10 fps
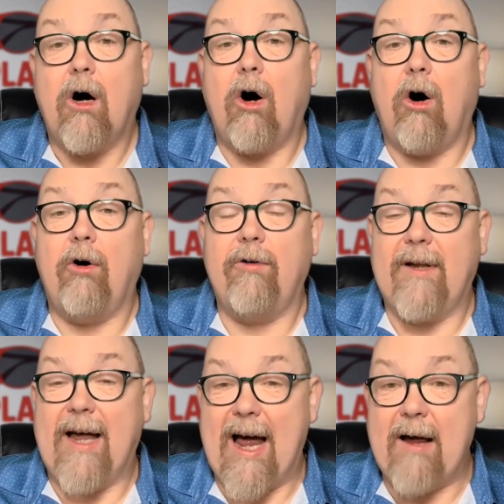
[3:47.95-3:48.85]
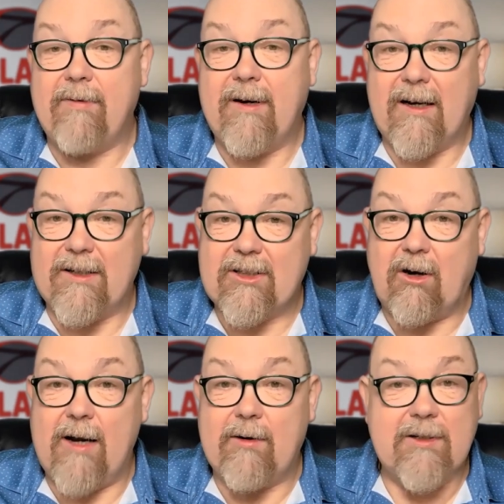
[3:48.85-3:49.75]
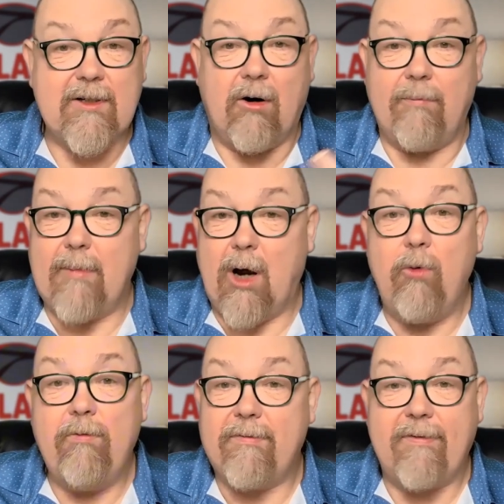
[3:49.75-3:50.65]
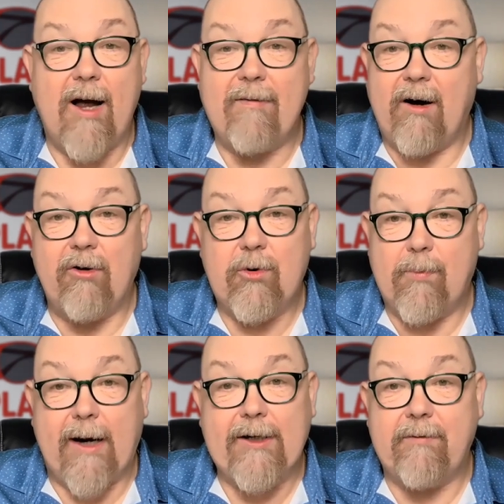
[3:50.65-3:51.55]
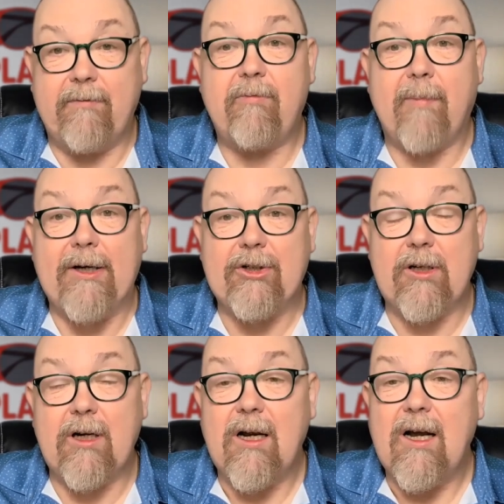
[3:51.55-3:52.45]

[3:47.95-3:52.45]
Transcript: on having a site that's got over 500 pages of information,